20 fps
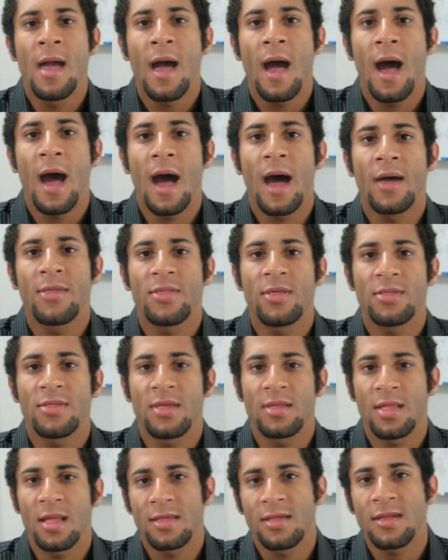
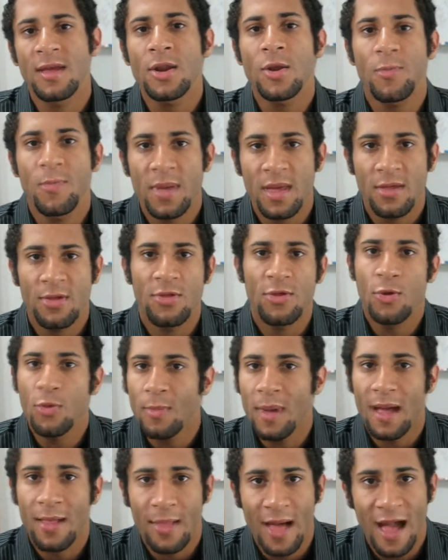the centerpiece to
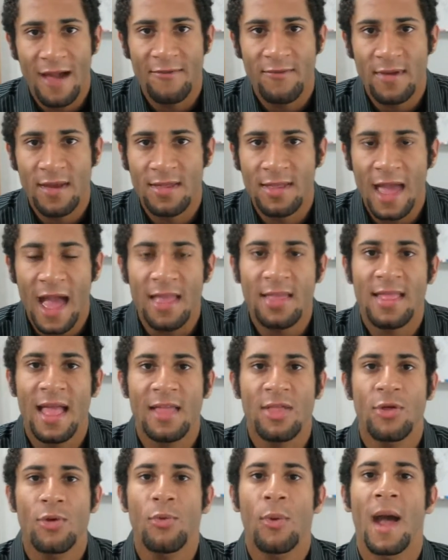my life, because
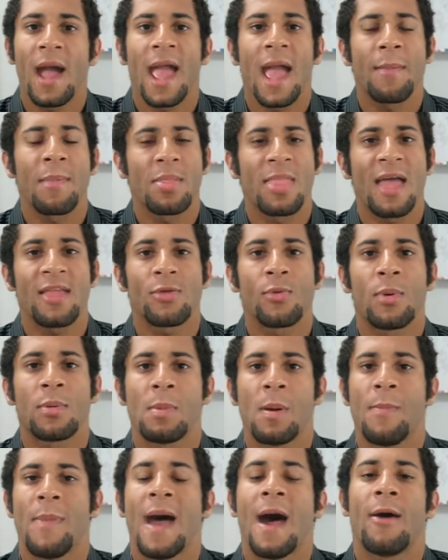that's who I am and that's what
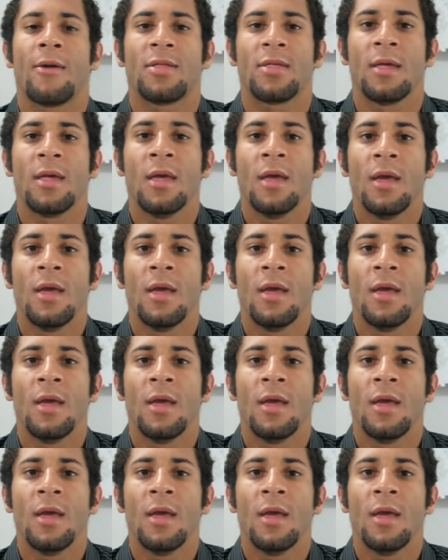I'm about.